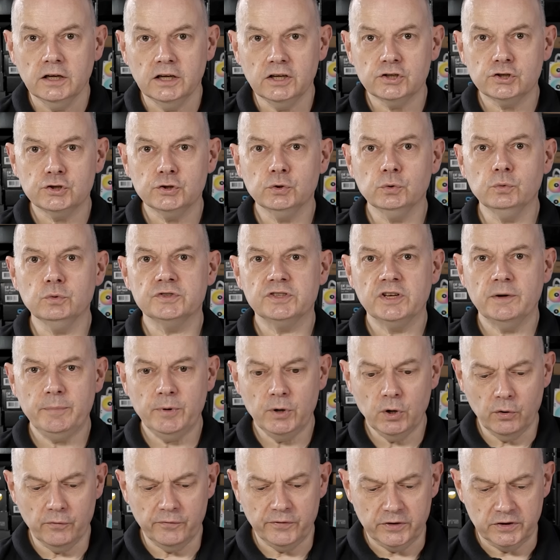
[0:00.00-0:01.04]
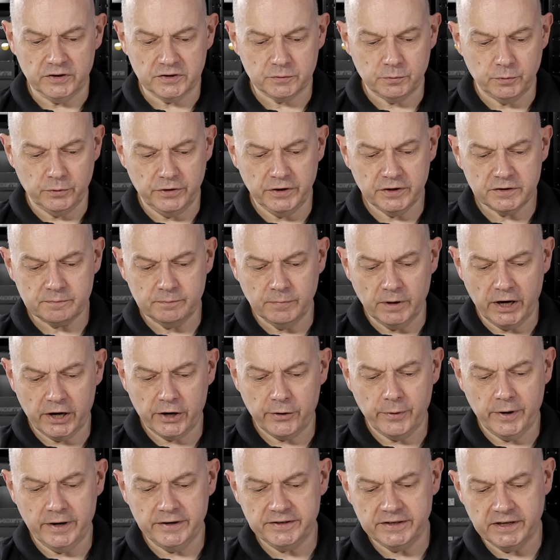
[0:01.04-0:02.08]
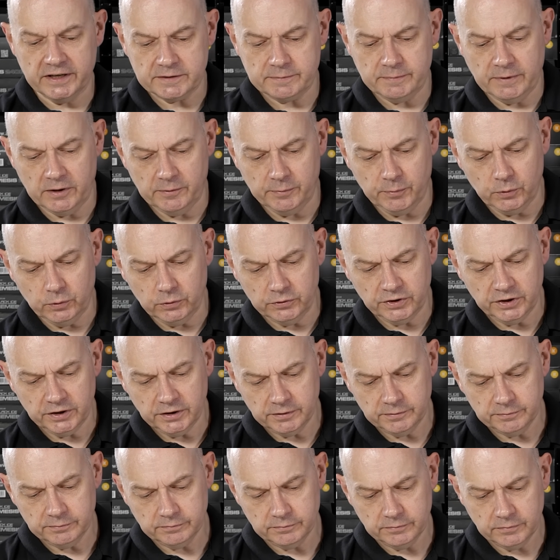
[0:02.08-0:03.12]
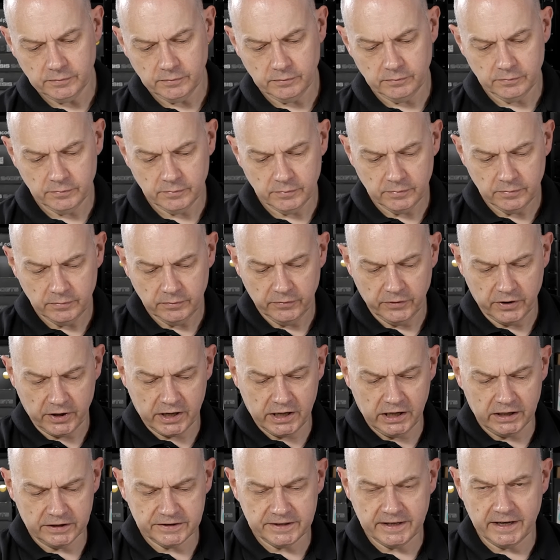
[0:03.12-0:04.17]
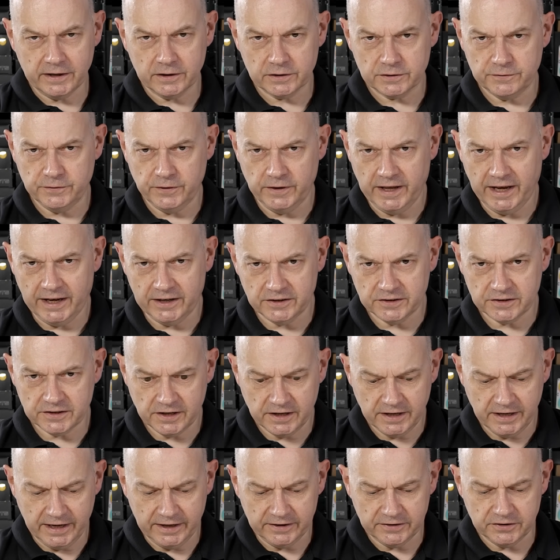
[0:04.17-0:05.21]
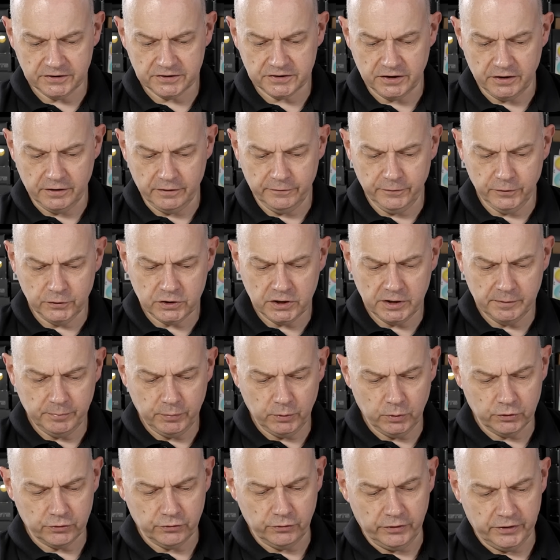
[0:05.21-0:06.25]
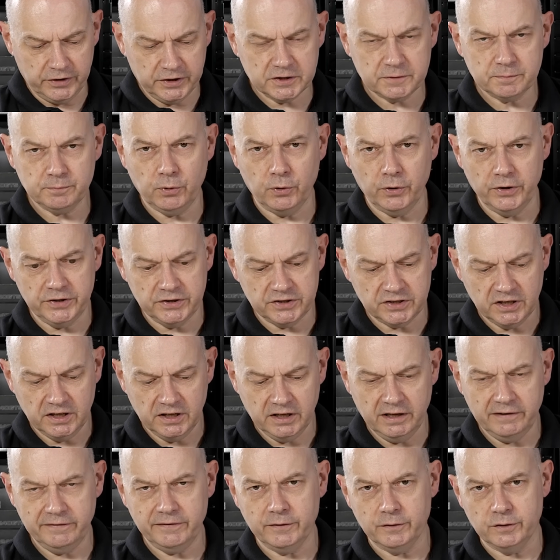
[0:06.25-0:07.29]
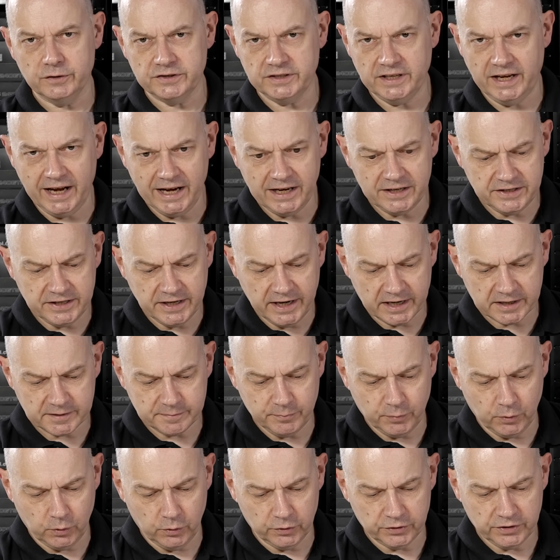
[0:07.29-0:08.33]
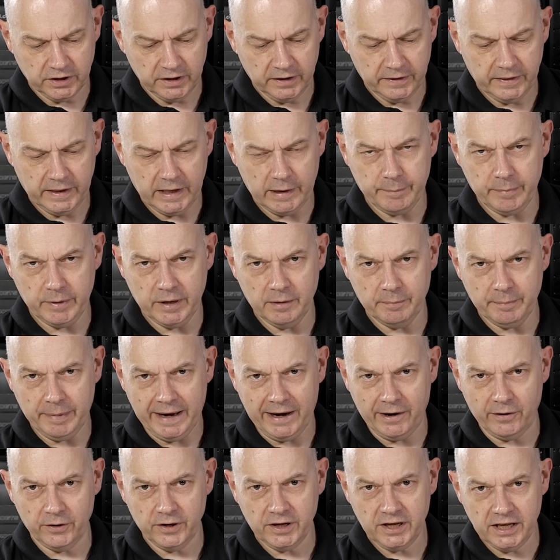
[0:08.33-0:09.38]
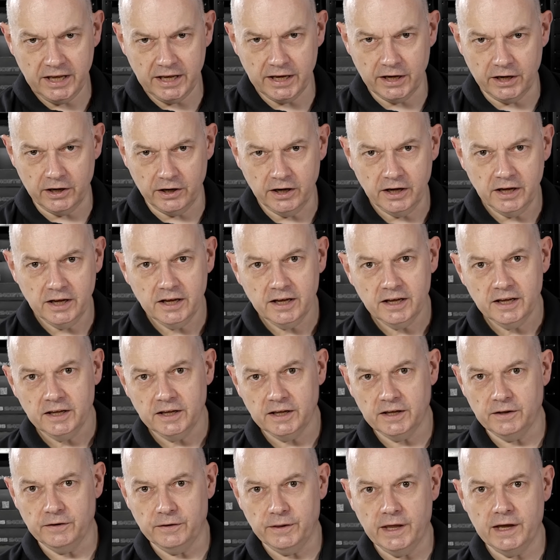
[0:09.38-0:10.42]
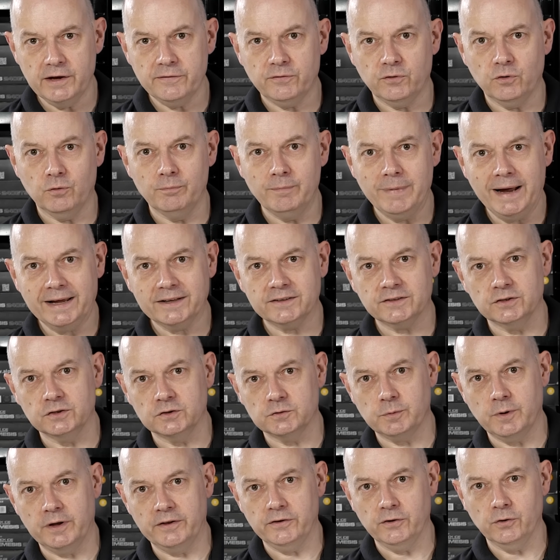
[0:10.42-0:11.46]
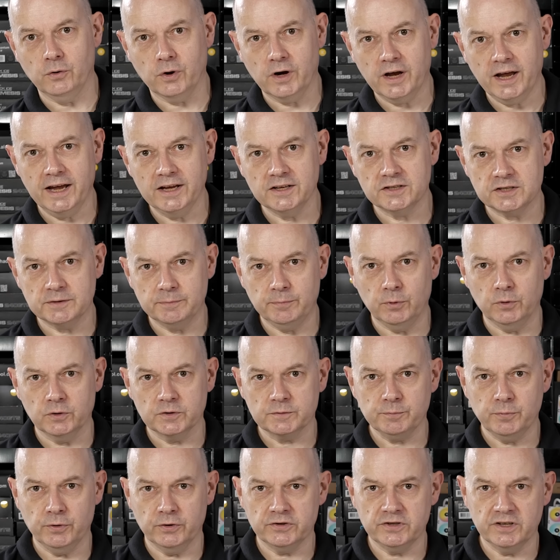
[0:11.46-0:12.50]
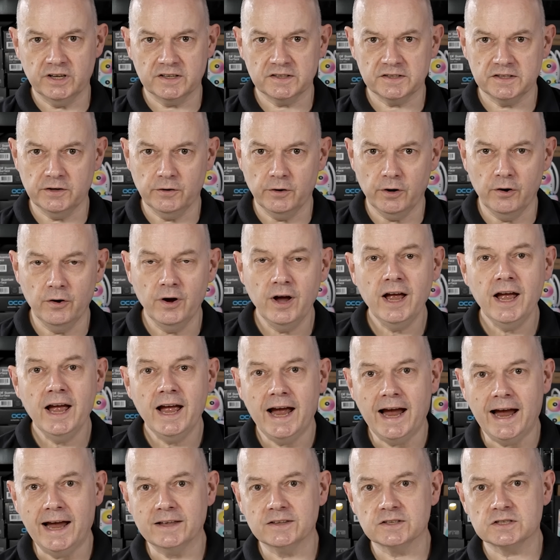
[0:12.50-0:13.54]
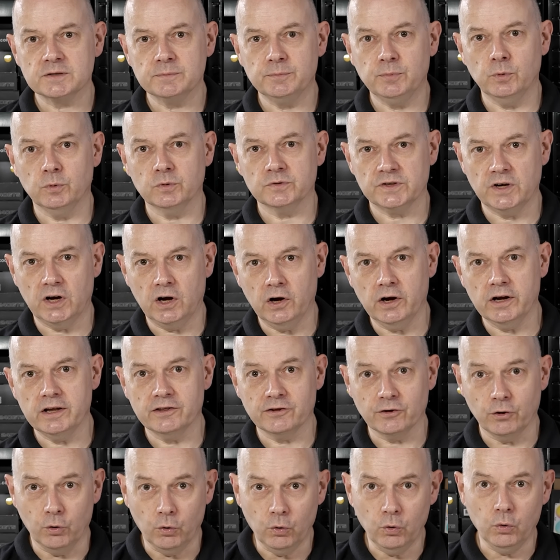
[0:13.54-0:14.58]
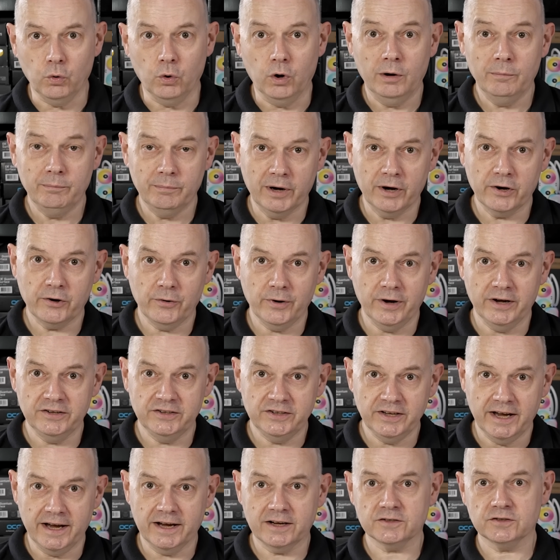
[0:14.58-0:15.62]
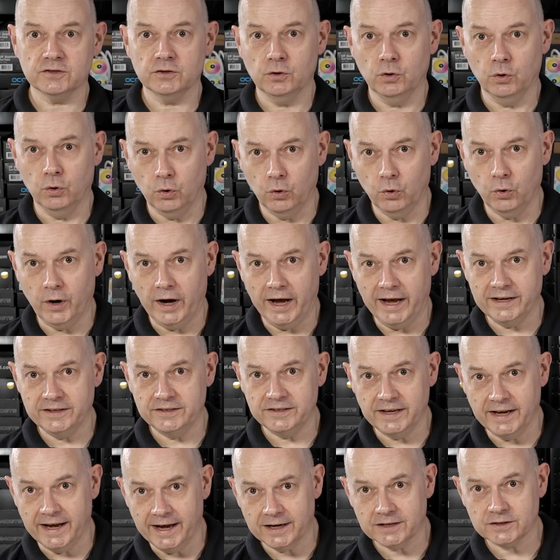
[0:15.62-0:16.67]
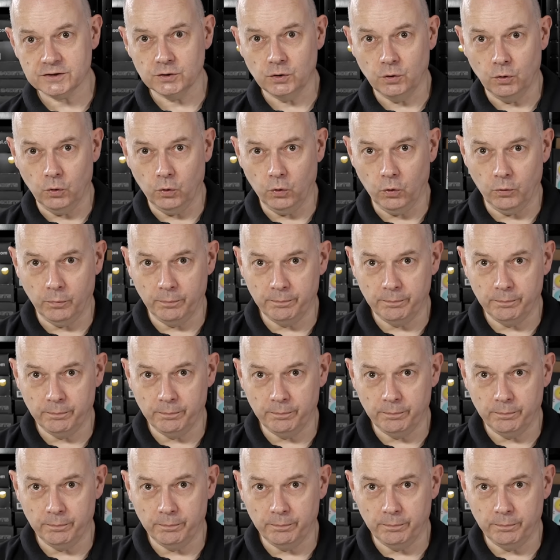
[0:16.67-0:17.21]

It should also be obvious with this Micro ATX motherboard, the cutouts for the headers and connectors at the foot of the board are at this point. If it was an ATX board, they'd be about here. It therefore matters whether your case supports Project Zero and supports either or Micro ATX or ATX or